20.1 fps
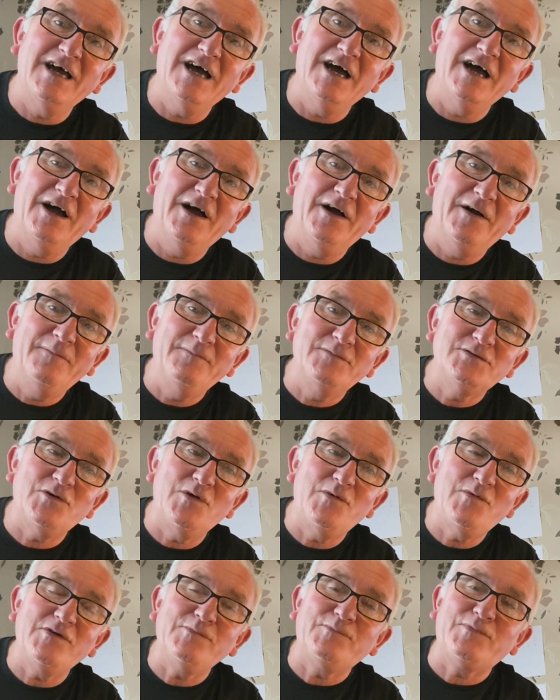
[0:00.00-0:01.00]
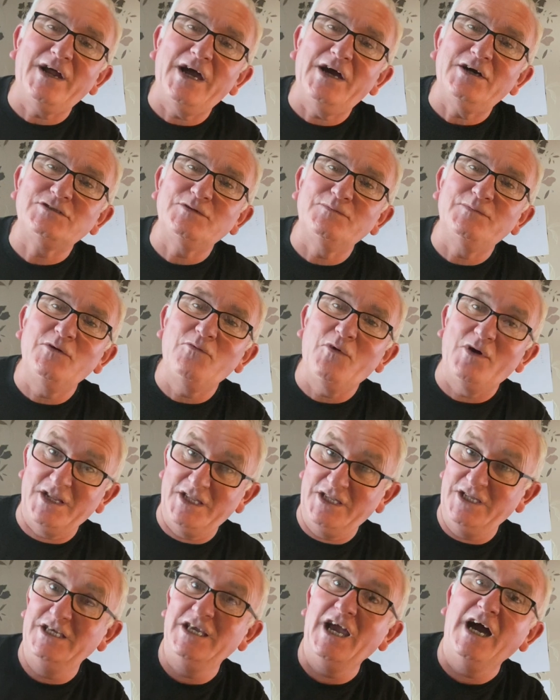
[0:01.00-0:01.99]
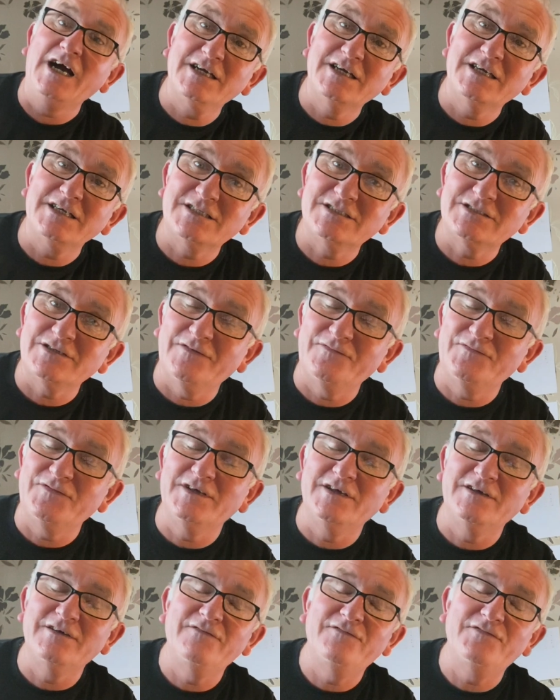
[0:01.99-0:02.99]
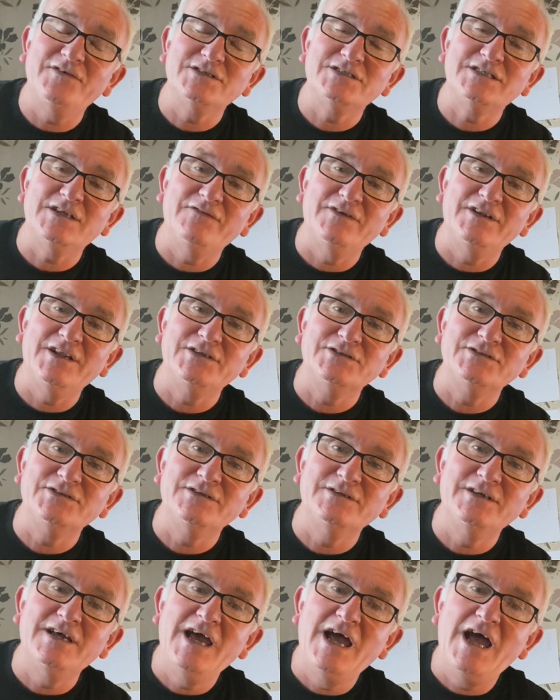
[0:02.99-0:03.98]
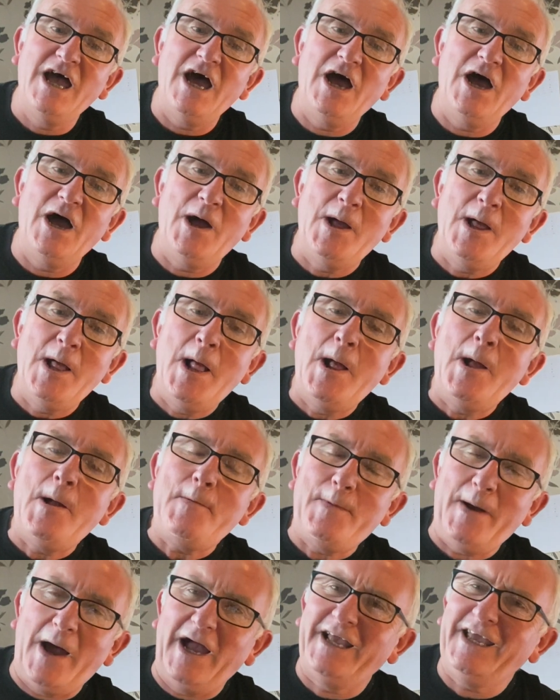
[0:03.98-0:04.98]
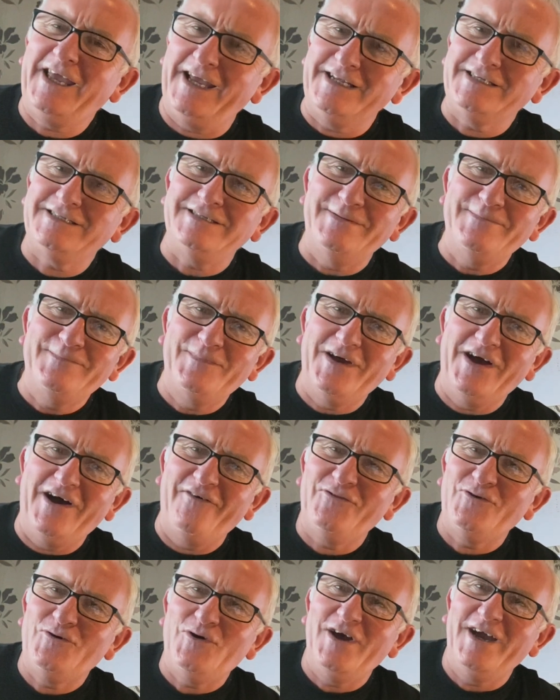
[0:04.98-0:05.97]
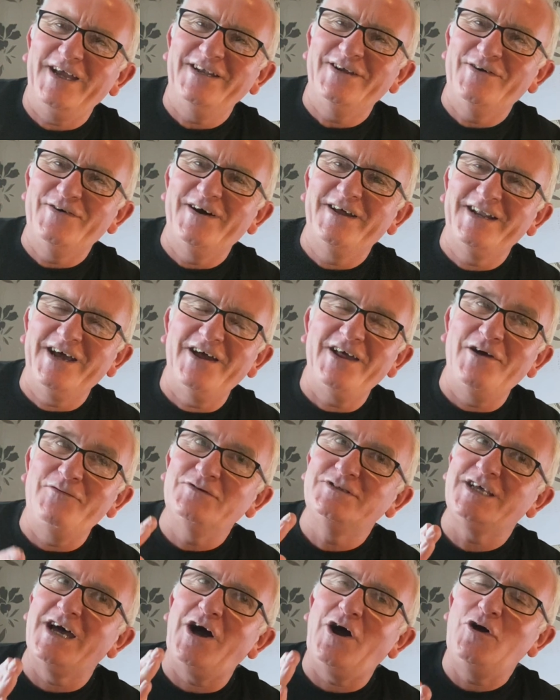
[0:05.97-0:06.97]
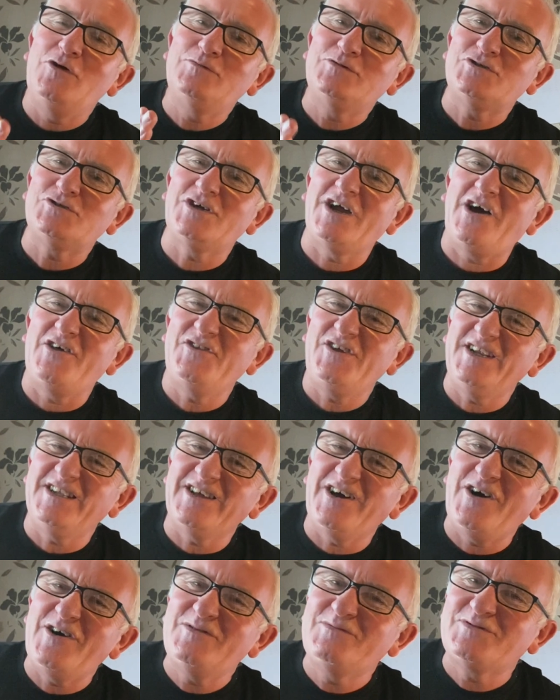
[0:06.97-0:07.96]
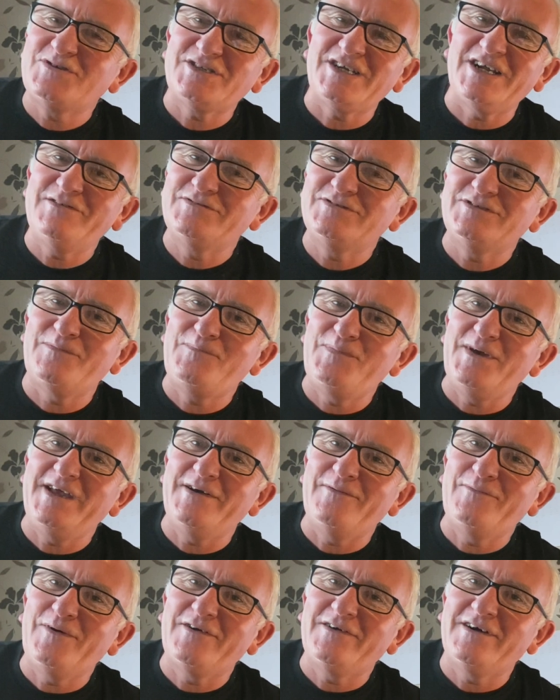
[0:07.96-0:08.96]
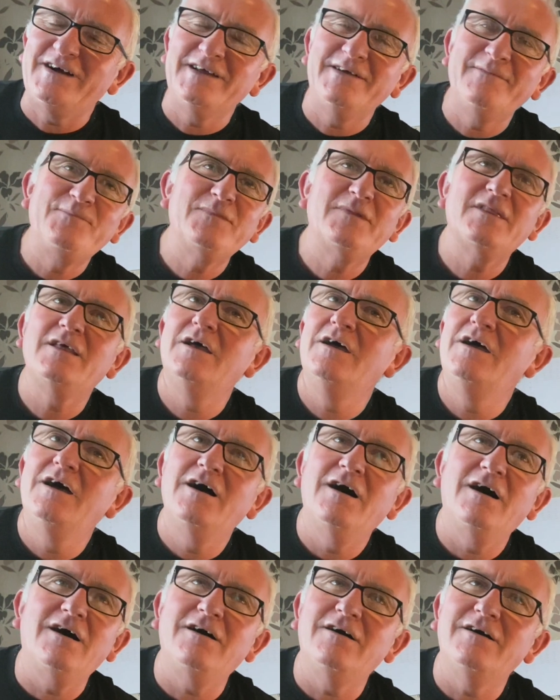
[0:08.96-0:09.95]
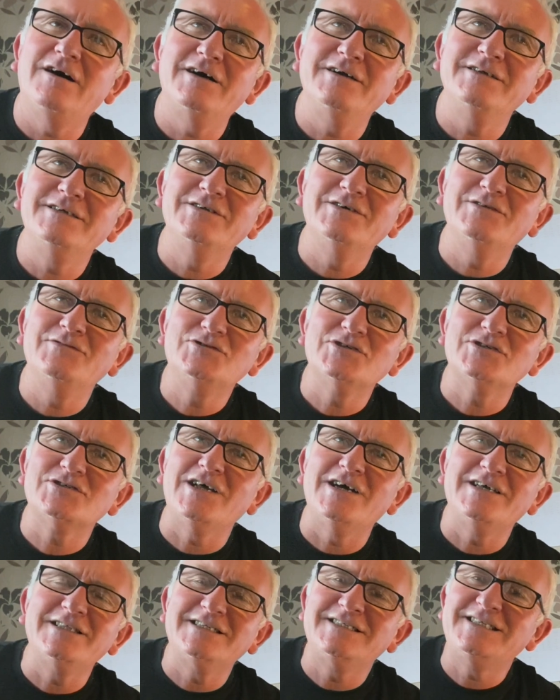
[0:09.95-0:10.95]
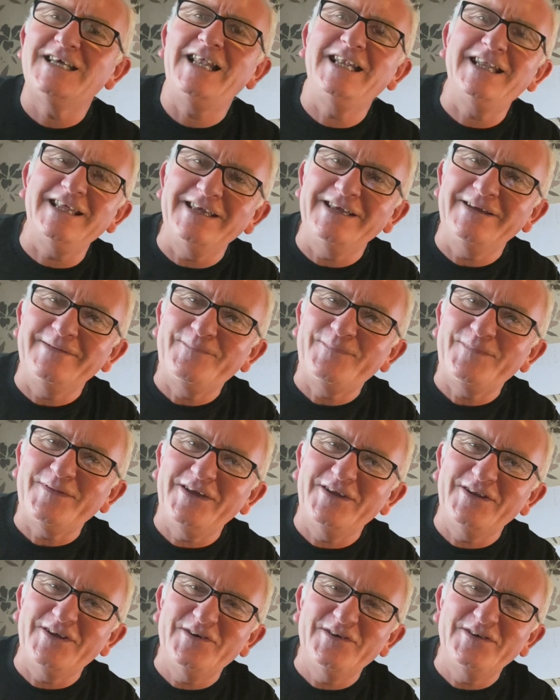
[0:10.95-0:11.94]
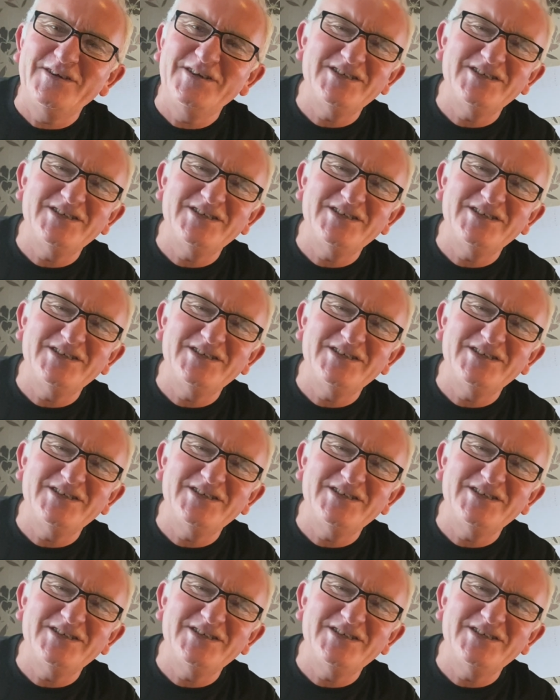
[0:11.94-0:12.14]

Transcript: um, so I'm very proud to be one of the youngest of the first ever London. Uh, but I kicked him. I thought, you know, and I, it was at home straight. I think the home straight was the bit where I, ah, oh, you know, just like the telly, you know, and you